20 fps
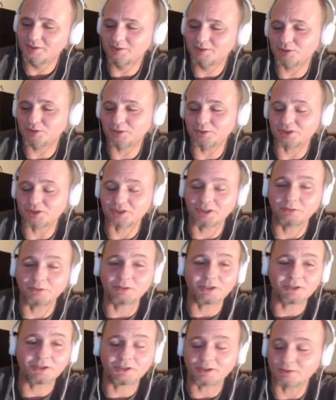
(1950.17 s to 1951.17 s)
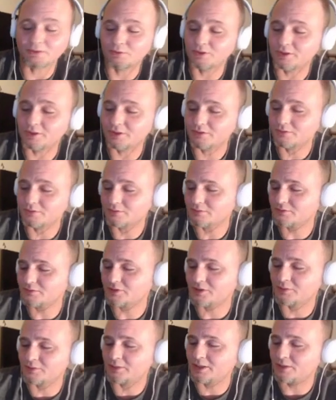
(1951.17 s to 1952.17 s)
pretty much anybody can get one
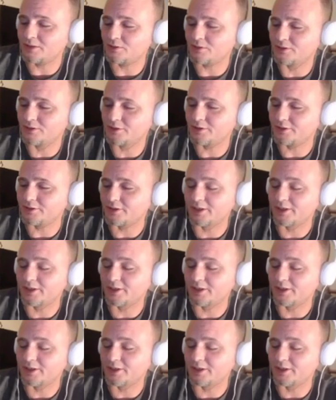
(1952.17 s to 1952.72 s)
somehow or another.